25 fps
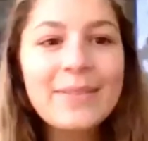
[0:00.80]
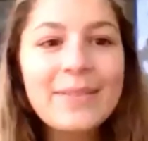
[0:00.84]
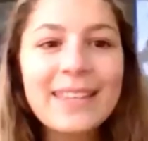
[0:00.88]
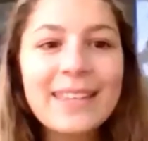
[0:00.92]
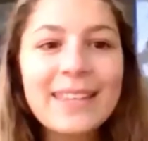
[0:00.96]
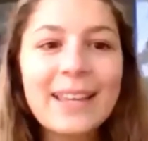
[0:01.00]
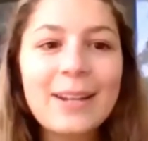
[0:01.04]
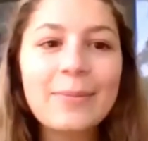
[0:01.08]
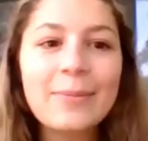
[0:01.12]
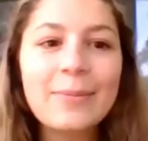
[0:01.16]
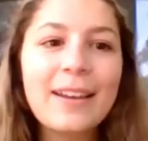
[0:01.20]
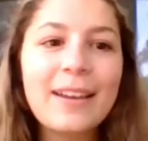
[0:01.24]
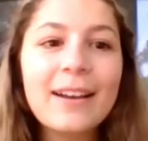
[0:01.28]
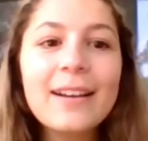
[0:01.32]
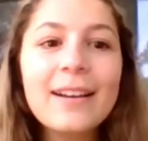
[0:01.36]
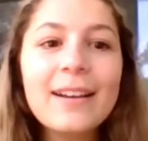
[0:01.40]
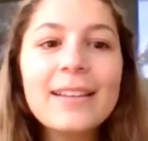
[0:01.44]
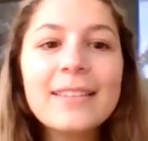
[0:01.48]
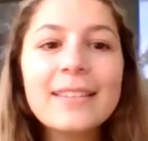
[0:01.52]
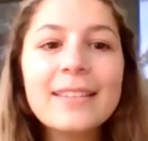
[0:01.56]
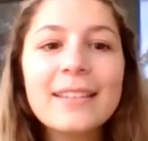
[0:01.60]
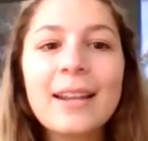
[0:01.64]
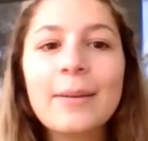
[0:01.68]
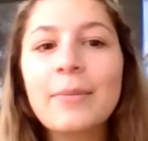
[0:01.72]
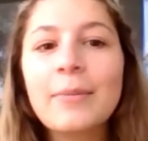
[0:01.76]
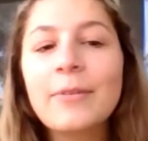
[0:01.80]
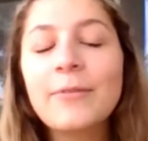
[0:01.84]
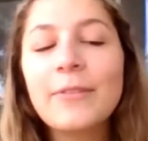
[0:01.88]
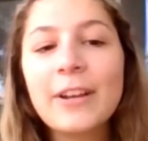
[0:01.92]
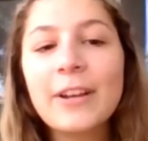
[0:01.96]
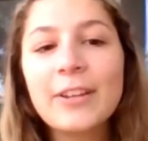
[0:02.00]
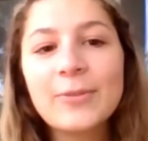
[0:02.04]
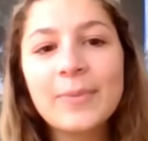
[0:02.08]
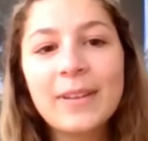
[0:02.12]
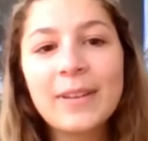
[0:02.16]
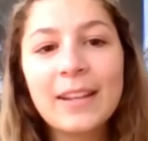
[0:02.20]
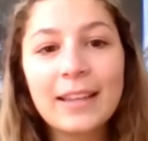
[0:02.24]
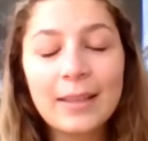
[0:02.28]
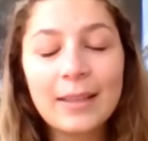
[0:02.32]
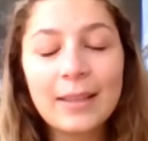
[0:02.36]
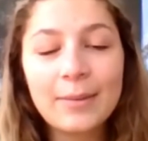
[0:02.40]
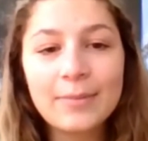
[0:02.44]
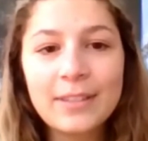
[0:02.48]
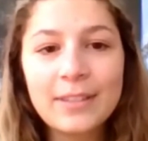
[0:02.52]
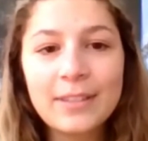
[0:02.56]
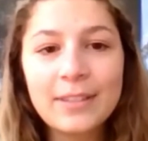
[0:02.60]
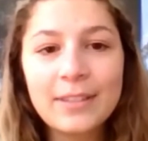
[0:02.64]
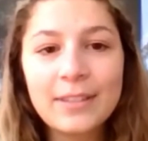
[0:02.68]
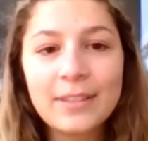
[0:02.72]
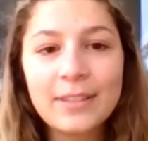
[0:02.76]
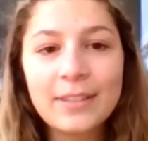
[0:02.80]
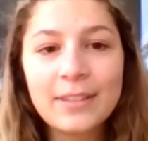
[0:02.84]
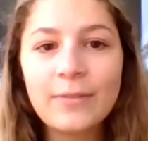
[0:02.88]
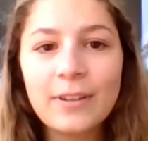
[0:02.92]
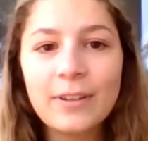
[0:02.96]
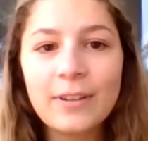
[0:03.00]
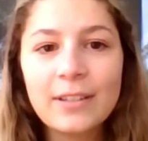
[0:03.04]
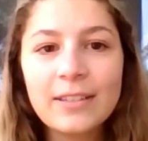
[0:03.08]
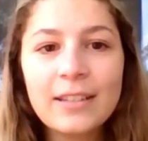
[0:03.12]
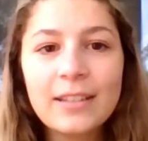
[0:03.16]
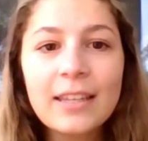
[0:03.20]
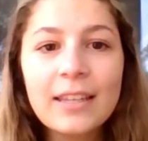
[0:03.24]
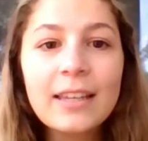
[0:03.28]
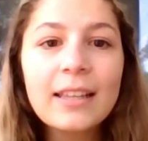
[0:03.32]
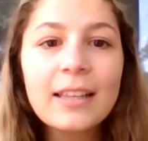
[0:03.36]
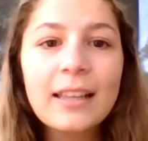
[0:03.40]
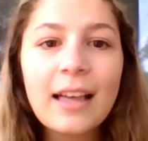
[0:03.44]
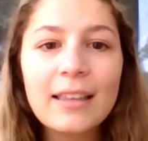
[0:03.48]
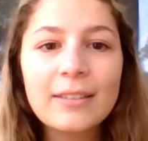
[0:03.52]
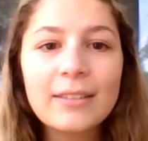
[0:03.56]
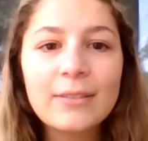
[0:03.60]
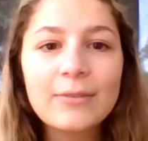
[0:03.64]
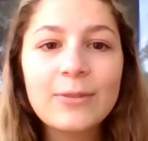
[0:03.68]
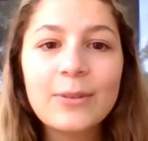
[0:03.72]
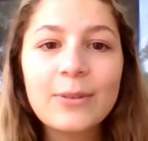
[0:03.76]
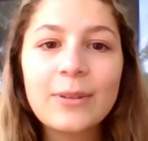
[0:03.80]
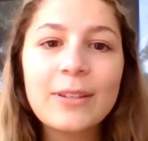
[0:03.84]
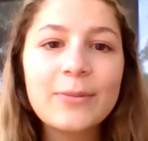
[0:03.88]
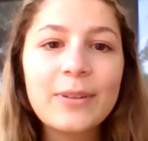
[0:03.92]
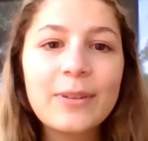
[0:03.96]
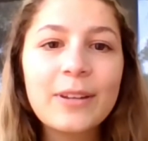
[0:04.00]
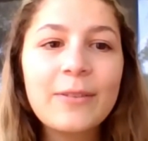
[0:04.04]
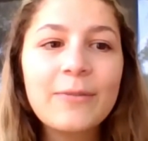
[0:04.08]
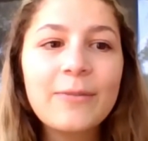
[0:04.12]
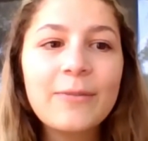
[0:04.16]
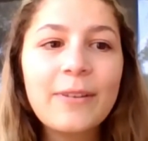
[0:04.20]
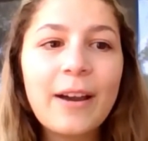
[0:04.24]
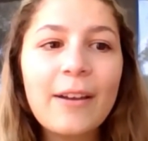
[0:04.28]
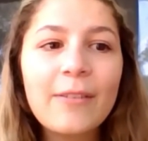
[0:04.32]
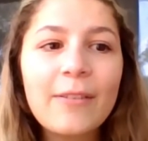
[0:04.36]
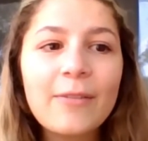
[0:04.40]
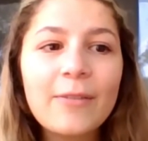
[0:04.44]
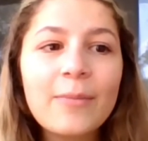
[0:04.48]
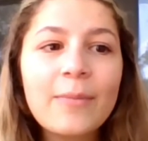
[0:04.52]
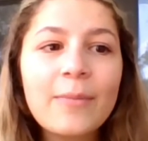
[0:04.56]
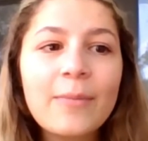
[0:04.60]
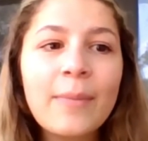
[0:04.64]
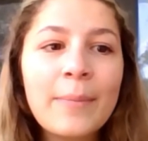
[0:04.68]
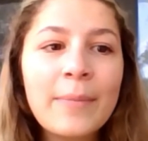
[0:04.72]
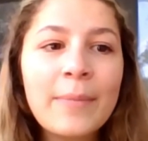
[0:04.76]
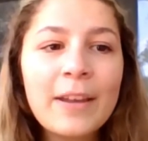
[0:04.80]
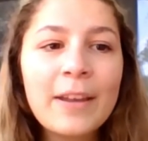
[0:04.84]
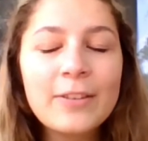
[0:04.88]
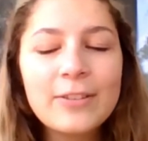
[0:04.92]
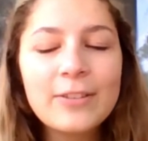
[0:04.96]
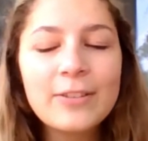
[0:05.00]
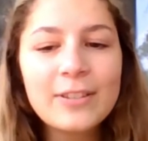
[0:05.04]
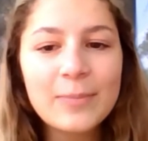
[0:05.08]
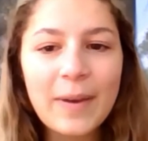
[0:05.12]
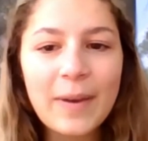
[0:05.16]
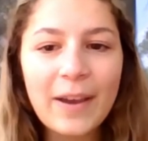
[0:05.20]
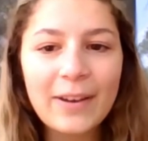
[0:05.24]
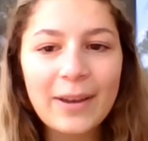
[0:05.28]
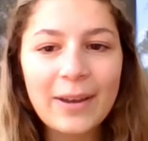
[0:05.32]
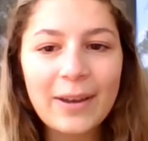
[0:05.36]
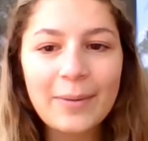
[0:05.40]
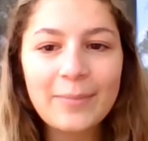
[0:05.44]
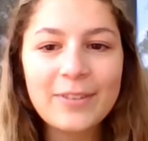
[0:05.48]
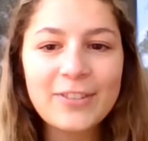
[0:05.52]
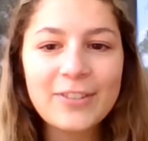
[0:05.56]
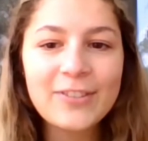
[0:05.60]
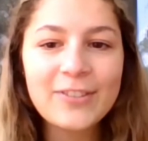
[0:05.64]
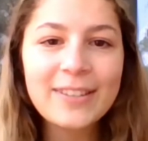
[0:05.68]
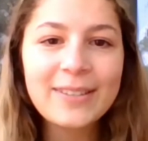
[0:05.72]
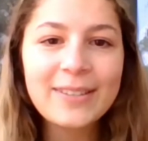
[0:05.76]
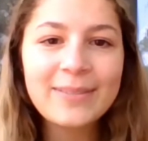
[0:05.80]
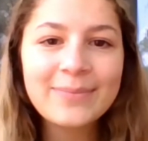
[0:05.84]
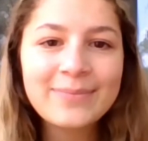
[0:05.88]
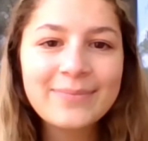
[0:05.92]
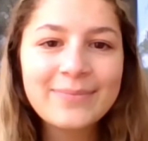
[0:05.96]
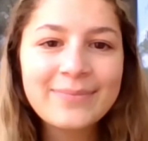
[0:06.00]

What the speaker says: is Annabelle Harris, and I'm a freshman at Clemson University, class of 2025. My major is biochemistry.